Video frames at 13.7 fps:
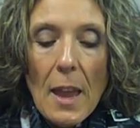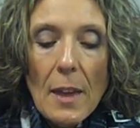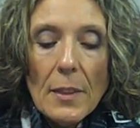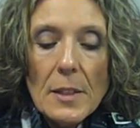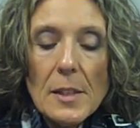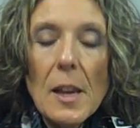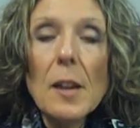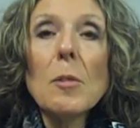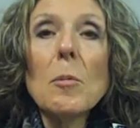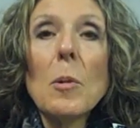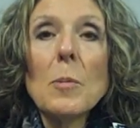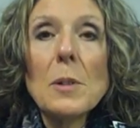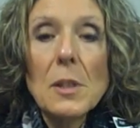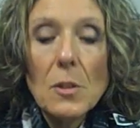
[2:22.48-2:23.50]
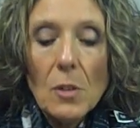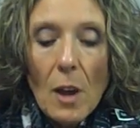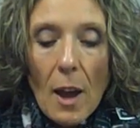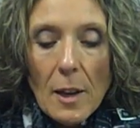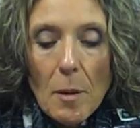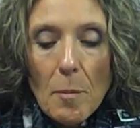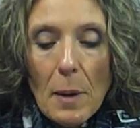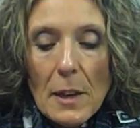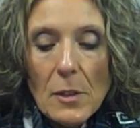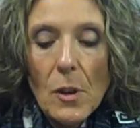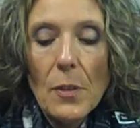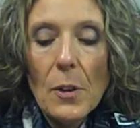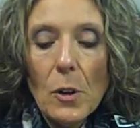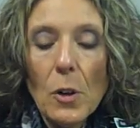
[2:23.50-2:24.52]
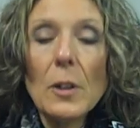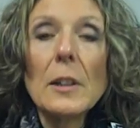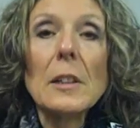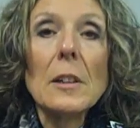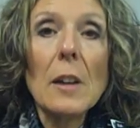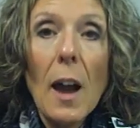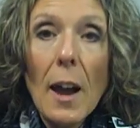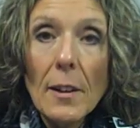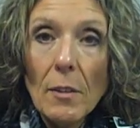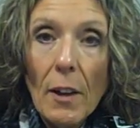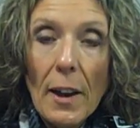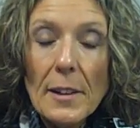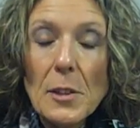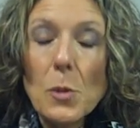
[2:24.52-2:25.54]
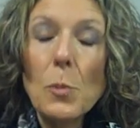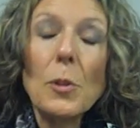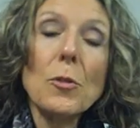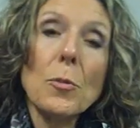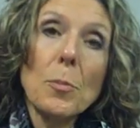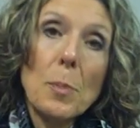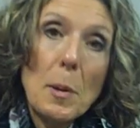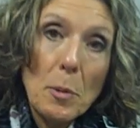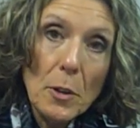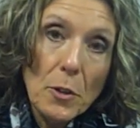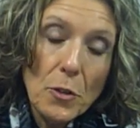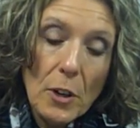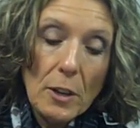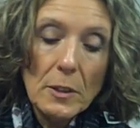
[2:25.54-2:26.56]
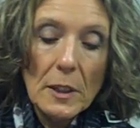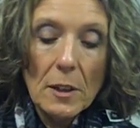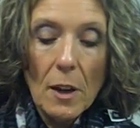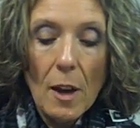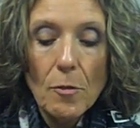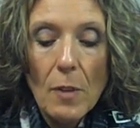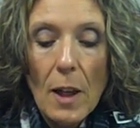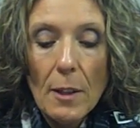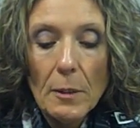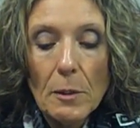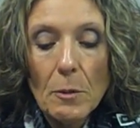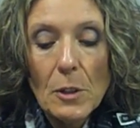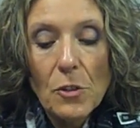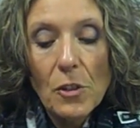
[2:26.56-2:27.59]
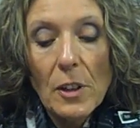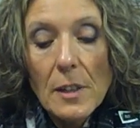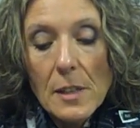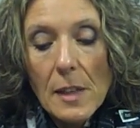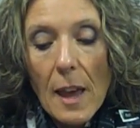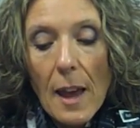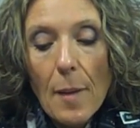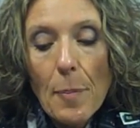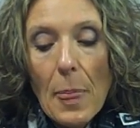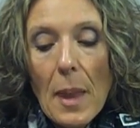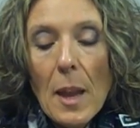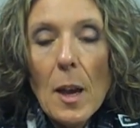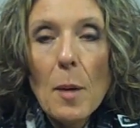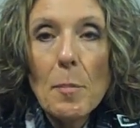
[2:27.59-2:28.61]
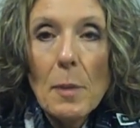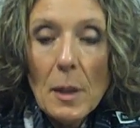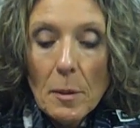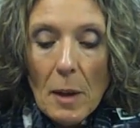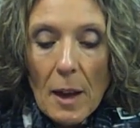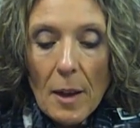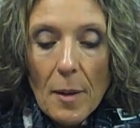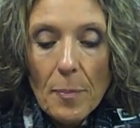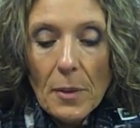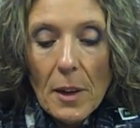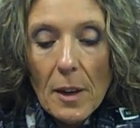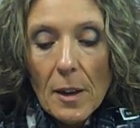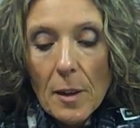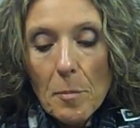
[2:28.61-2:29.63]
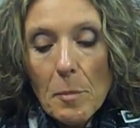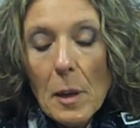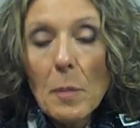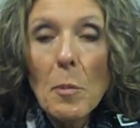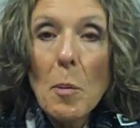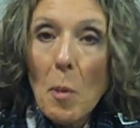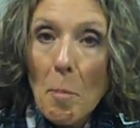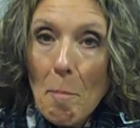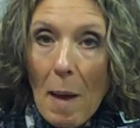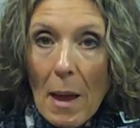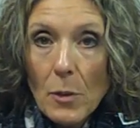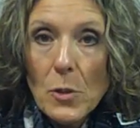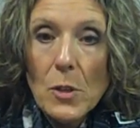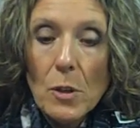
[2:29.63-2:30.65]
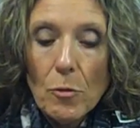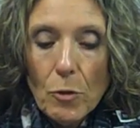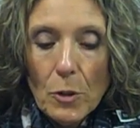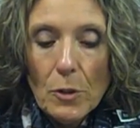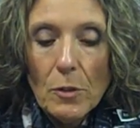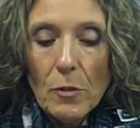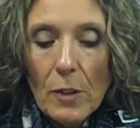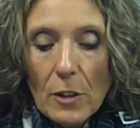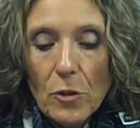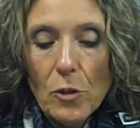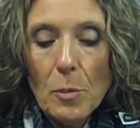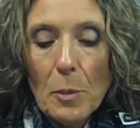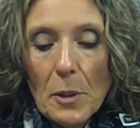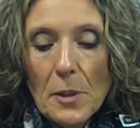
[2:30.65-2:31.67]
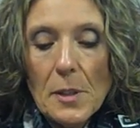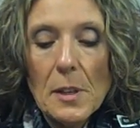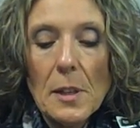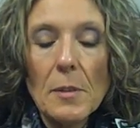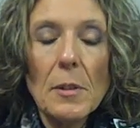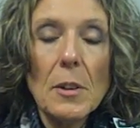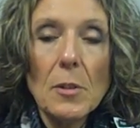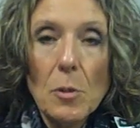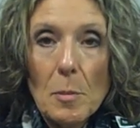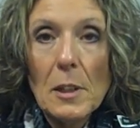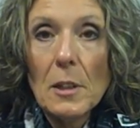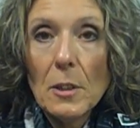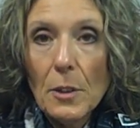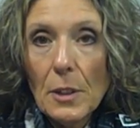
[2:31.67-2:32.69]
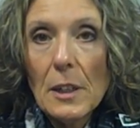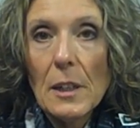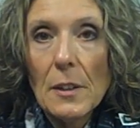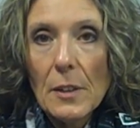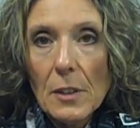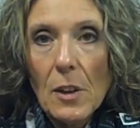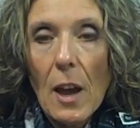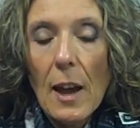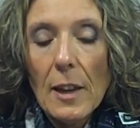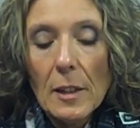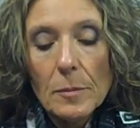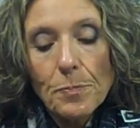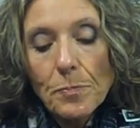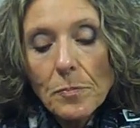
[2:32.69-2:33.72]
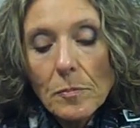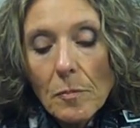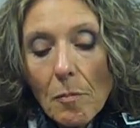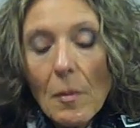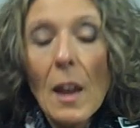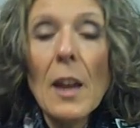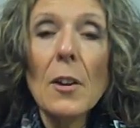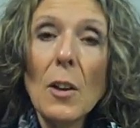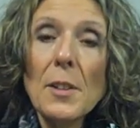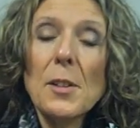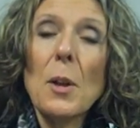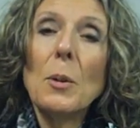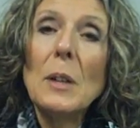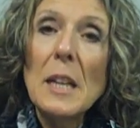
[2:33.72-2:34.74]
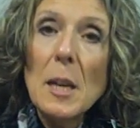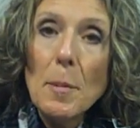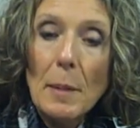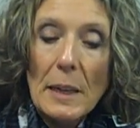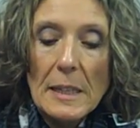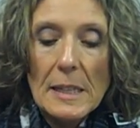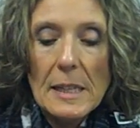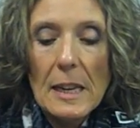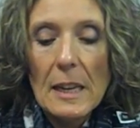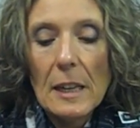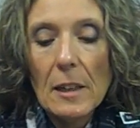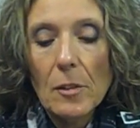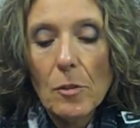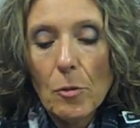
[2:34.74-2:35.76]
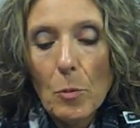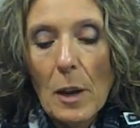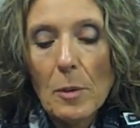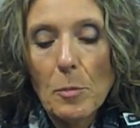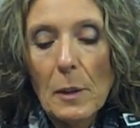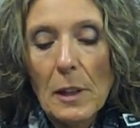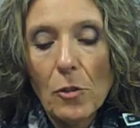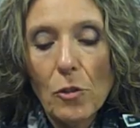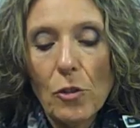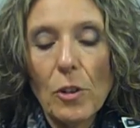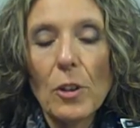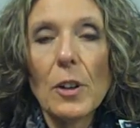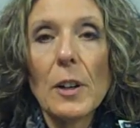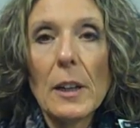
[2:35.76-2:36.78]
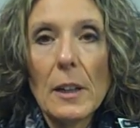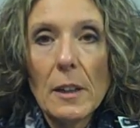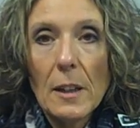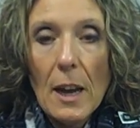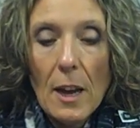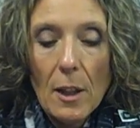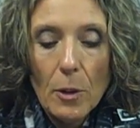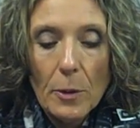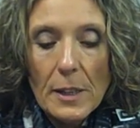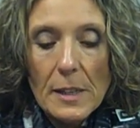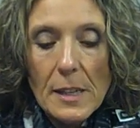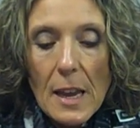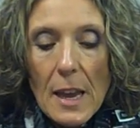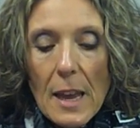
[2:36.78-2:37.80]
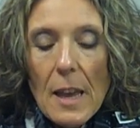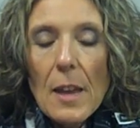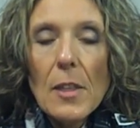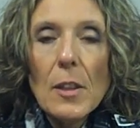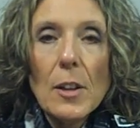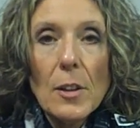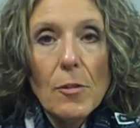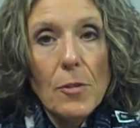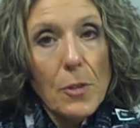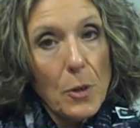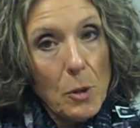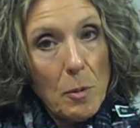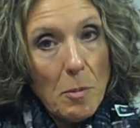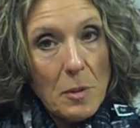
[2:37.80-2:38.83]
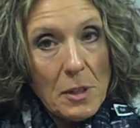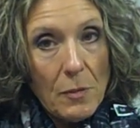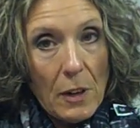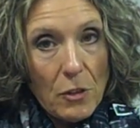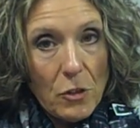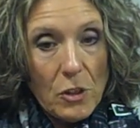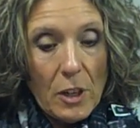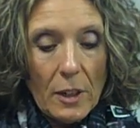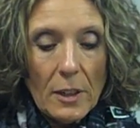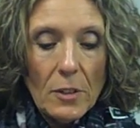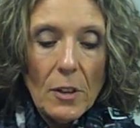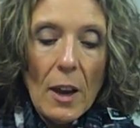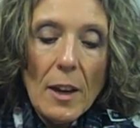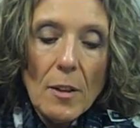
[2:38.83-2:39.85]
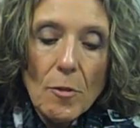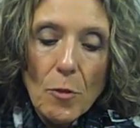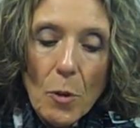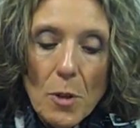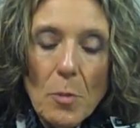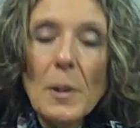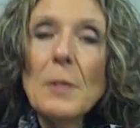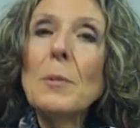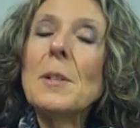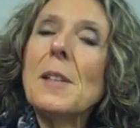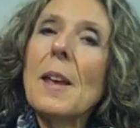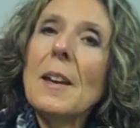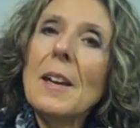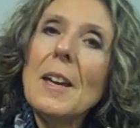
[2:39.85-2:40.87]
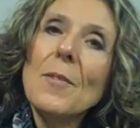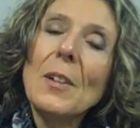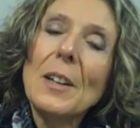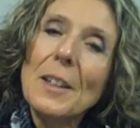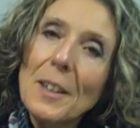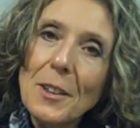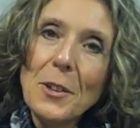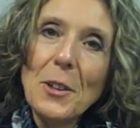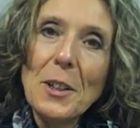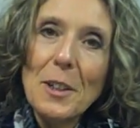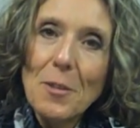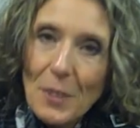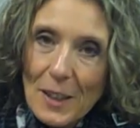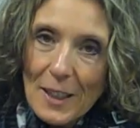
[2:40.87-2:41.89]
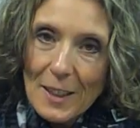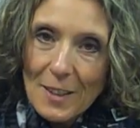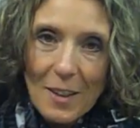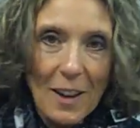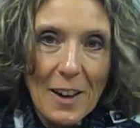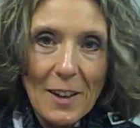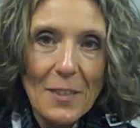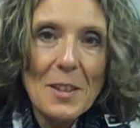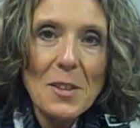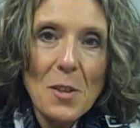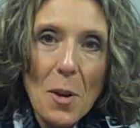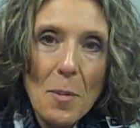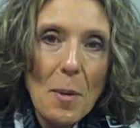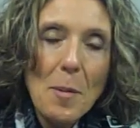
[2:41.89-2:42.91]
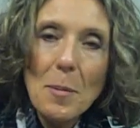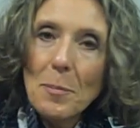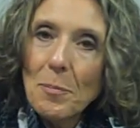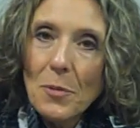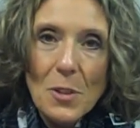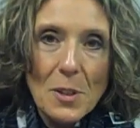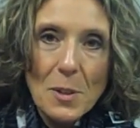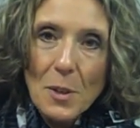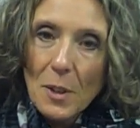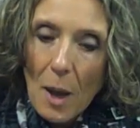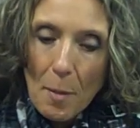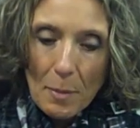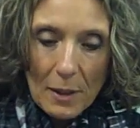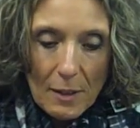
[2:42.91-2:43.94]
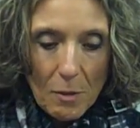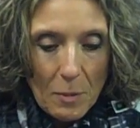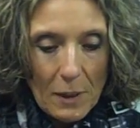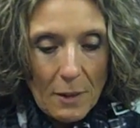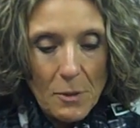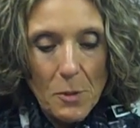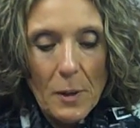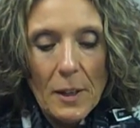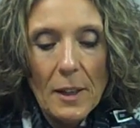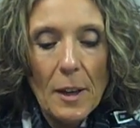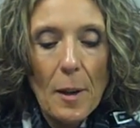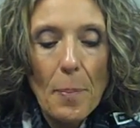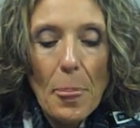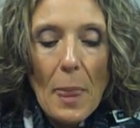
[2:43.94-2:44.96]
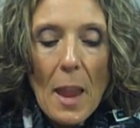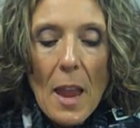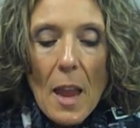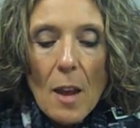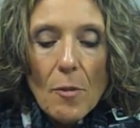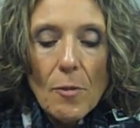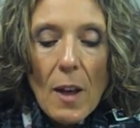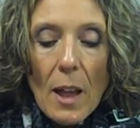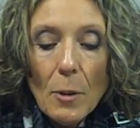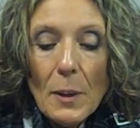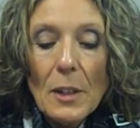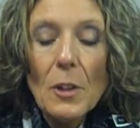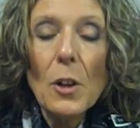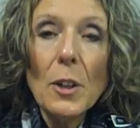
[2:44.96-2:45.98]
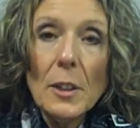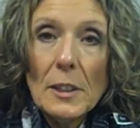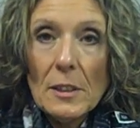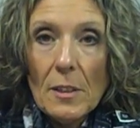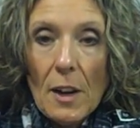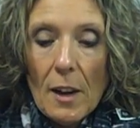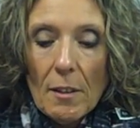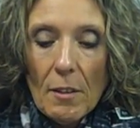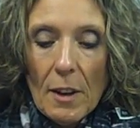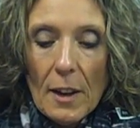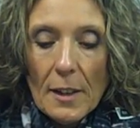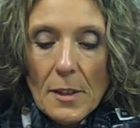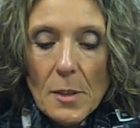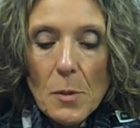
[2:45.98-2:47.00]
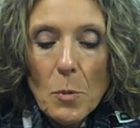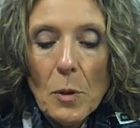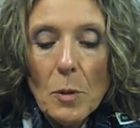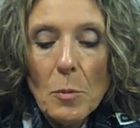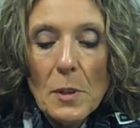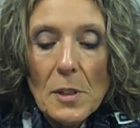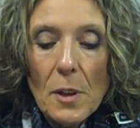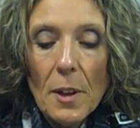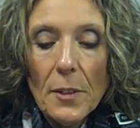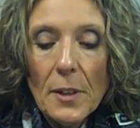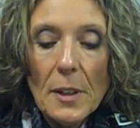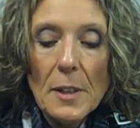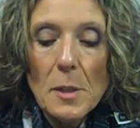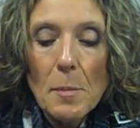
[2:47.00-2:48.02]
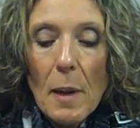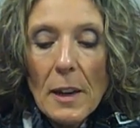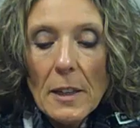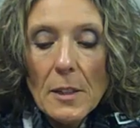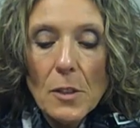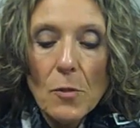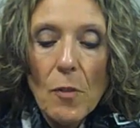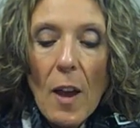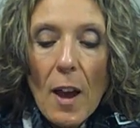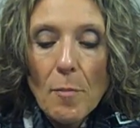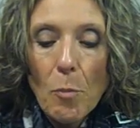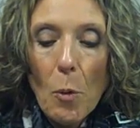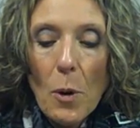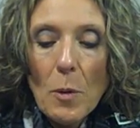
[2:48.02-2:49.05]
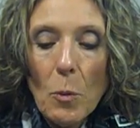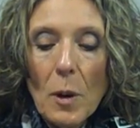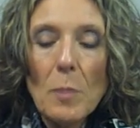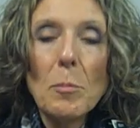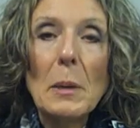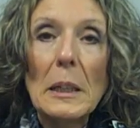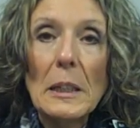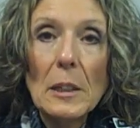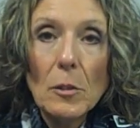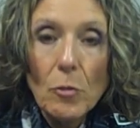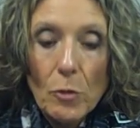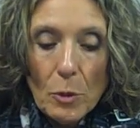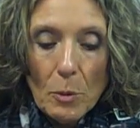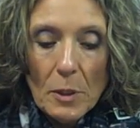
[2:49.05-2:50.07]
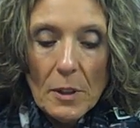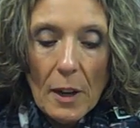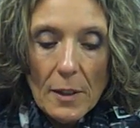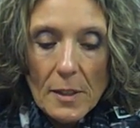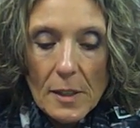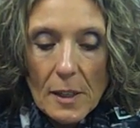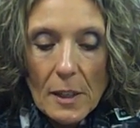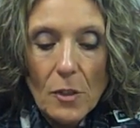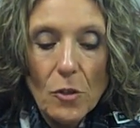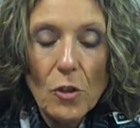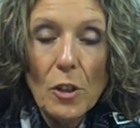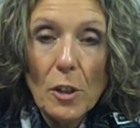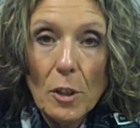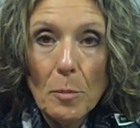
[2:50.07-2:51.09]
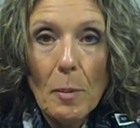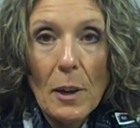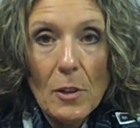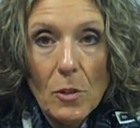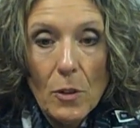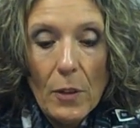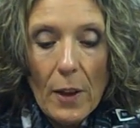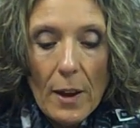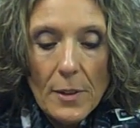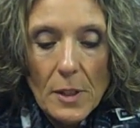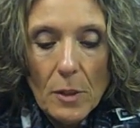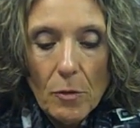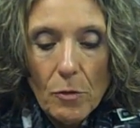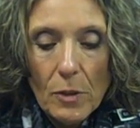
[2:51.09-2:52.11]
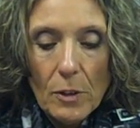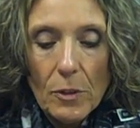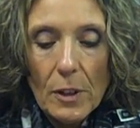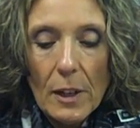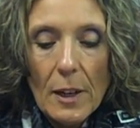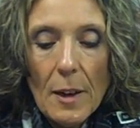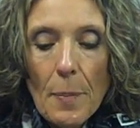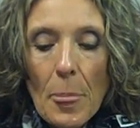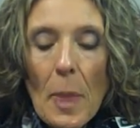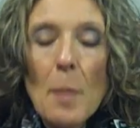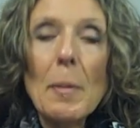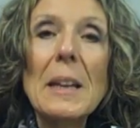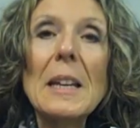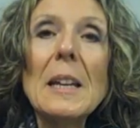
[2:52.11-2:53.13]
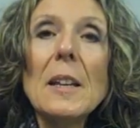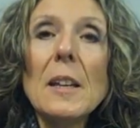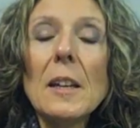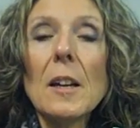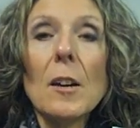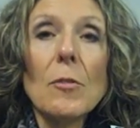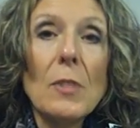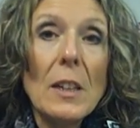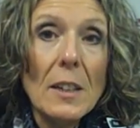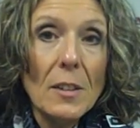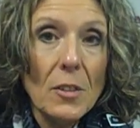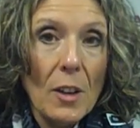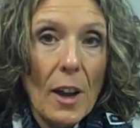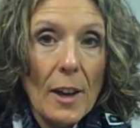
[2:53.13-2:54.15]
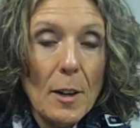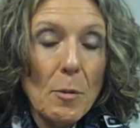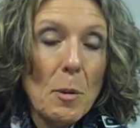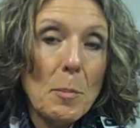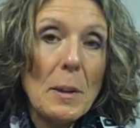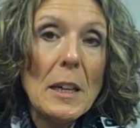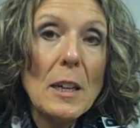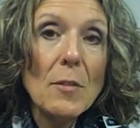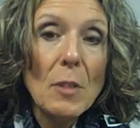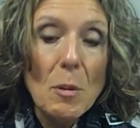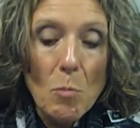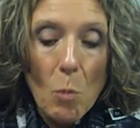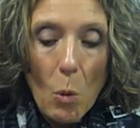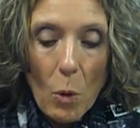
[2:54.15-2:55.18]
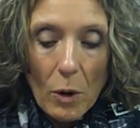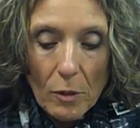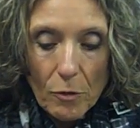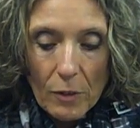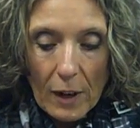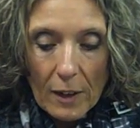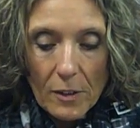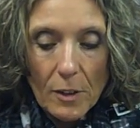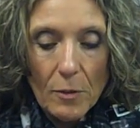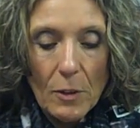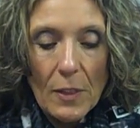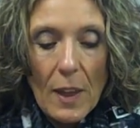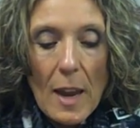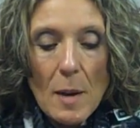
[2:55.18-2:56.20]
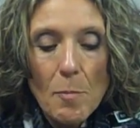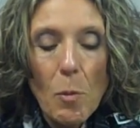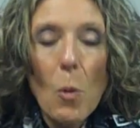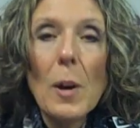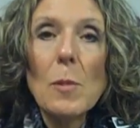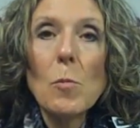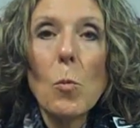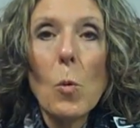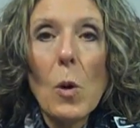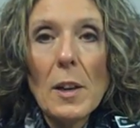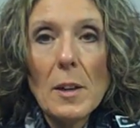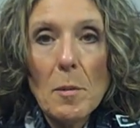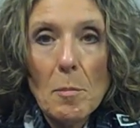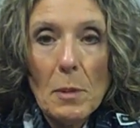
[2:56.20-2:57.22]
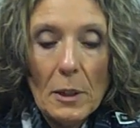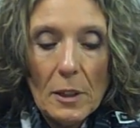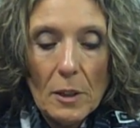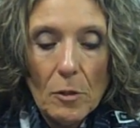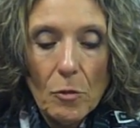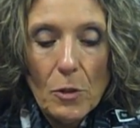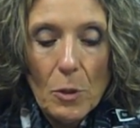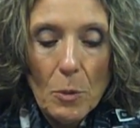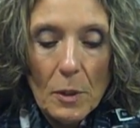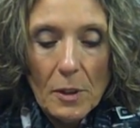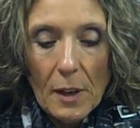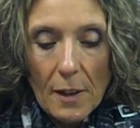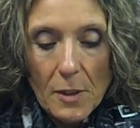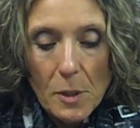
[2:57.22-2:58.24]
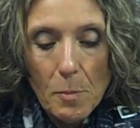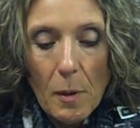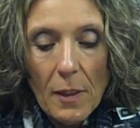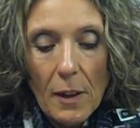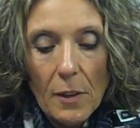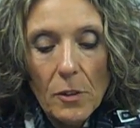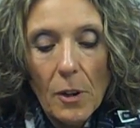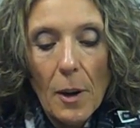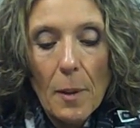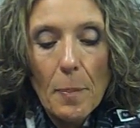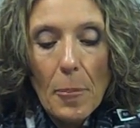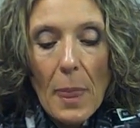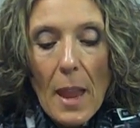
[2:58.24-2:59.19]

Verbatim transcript: The second one was a diet based on the current guidelines, which people are generally not following, which is that a min- um, uh, minimum amounts of fruit and vegetables and to be included in the diet, and also limits in red meat, sugar, and calories. The third one was a vegetarian diet. Fourth one was they even included a vegan diet. This all, I just could not believe it when I was reading it. Following current guidelines would result in as many as five point one million fewer deaths each year by two thousand fifty. But eating a vegan diet would be even more effective, with eight point one million fewer deaths by that time.